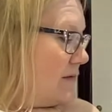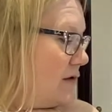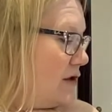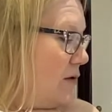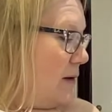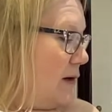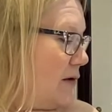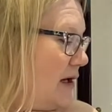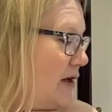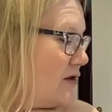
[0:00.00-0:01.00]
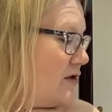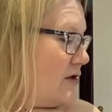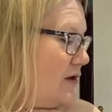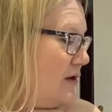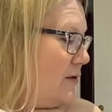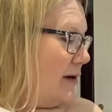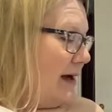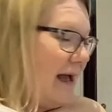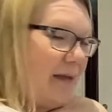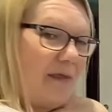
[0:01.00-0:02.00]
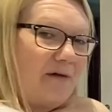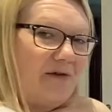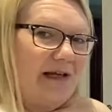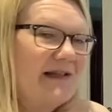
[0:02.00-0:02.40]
So we're looking at 2 and 3